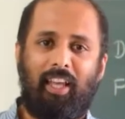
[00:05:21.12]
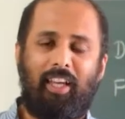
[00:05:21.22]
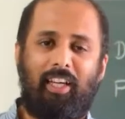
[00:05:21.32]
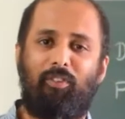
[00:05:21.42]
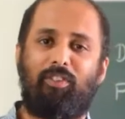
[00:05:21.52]

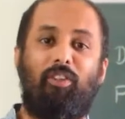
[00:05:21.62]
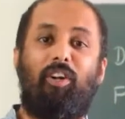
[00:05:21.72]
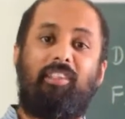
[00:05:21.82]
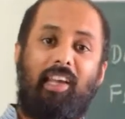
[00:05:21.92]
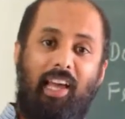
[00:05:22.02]
It was
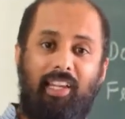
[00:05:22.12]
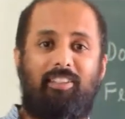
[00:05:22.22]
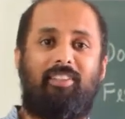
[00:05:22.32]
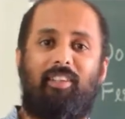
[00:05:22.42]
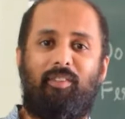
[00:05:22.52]
not
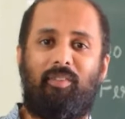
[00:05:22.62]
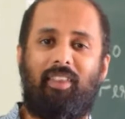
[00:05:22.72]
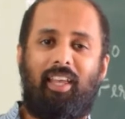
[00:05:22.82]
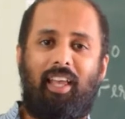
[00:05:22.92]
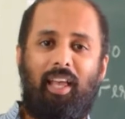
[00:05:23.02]
challenged.
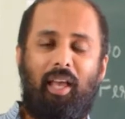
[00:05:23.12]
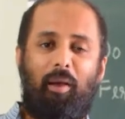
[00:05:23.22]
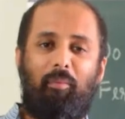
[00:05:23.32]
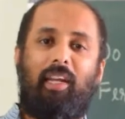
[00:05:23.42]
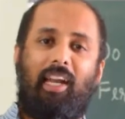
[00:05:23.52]

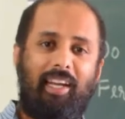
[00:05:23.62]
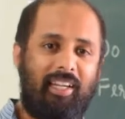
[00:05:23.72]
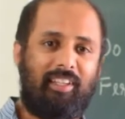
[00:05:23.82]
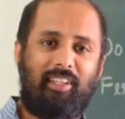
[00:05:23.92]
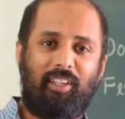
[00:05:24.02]
But
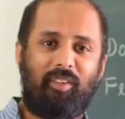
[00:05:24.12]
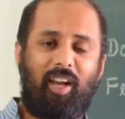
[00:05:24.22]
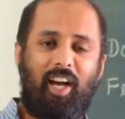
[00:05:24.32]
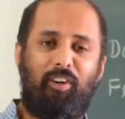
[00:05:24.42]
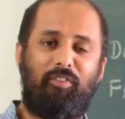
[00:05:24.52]
later,
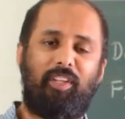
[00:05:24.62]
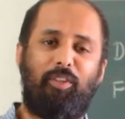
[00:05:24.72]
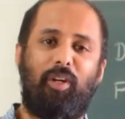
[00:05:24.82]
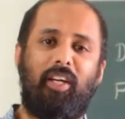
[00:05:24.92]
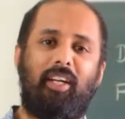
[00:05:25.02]
after
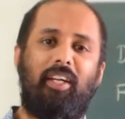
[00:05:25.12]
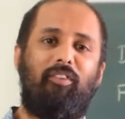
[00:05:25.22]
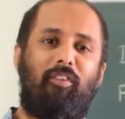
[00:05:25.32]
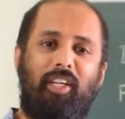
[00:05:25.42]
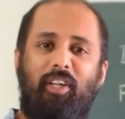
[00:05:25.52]

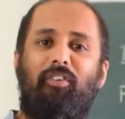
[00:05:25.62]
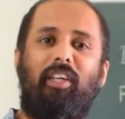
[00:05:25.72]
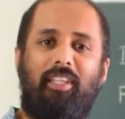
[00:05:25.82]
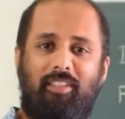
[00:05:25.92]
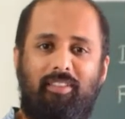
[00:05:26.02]
245
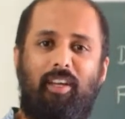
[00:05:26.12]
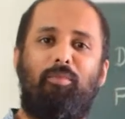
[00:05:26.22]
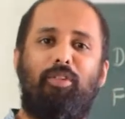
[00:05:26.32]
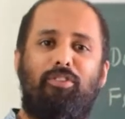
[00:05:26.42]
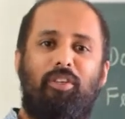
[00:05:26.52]
years,
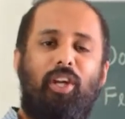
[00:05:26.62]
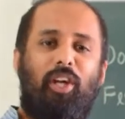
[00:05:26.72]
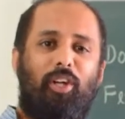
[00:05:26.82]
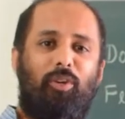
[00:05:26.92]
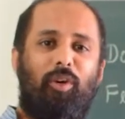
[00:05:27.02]
almost
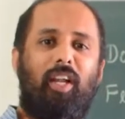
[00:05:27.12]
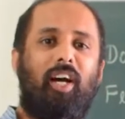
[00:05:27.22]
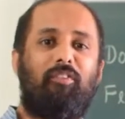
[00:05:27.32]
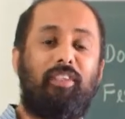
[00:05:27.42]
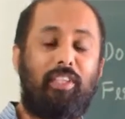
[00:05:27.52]

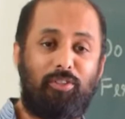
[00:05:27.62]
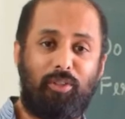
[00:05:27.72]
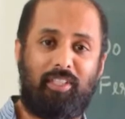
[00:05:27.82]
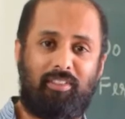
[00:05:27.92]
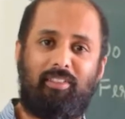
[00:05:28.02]
2.5
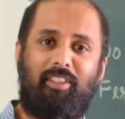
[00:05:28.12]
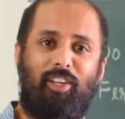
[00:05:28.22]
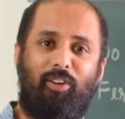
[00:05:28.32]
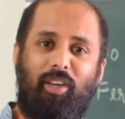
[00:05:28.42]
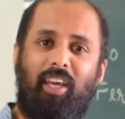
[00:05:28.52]
centuries,
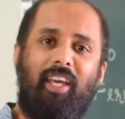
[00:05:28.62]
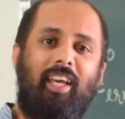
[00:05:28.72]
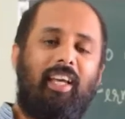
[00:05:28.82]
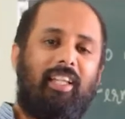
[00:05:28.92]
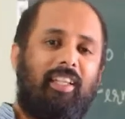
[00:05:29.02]
okay,
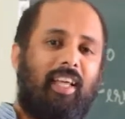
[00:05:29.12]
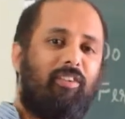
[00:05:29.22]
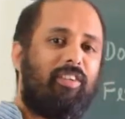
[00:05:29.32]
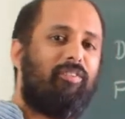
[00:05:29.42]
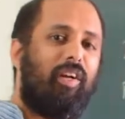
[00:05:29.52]
there
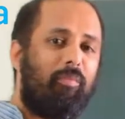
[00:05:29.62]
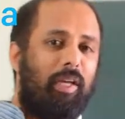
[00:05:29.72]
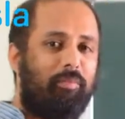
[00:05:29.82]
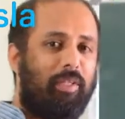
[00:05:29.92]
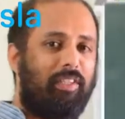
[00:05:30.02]
was one
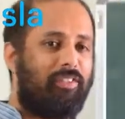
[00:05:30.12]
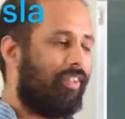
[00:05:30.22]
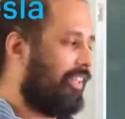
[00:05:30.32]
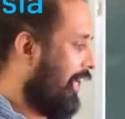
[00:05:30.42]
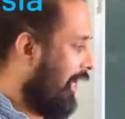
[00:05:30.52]

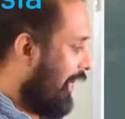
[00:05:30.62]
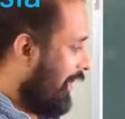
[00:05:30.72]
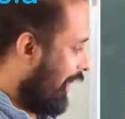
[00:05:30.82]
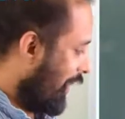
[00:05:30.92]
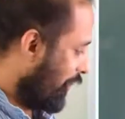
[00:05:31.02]
mathematician
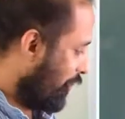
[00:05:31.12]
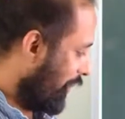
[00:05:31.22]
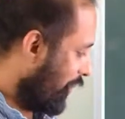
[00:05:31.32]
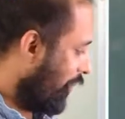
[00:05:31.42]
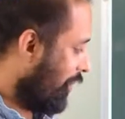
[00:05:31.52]
in
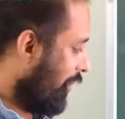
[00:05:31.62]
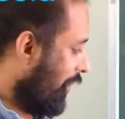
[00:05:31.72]
Harvard called